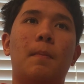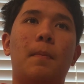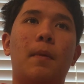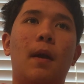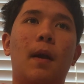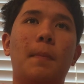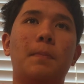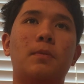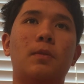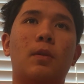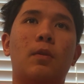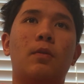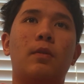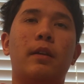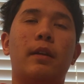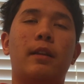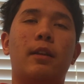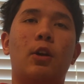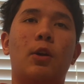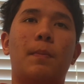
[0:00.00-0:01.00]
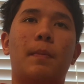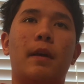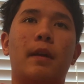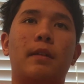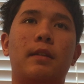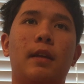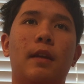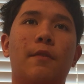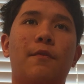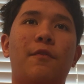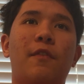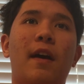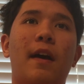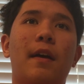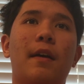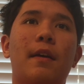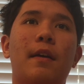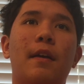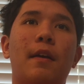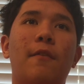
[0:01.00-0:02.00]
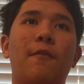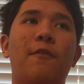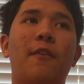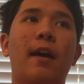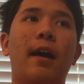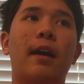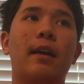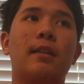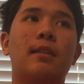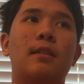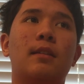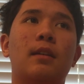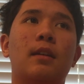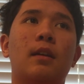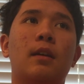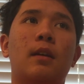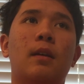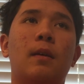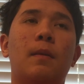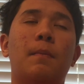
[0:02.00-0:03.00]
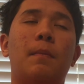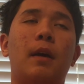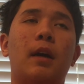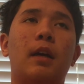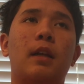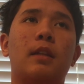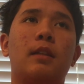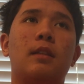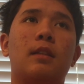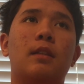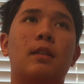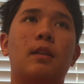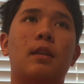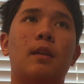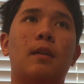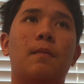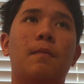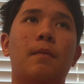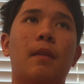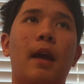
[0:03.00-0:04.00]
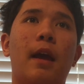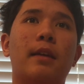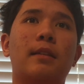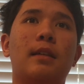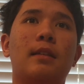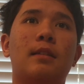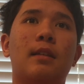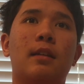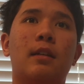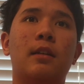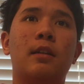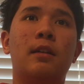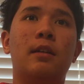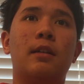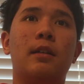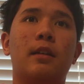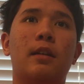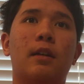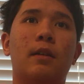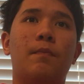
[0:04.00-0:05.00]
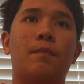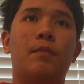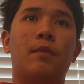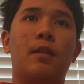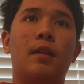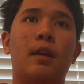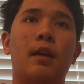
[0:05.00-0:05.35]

Perhaps only a little bit. In fact, but as I said earlier,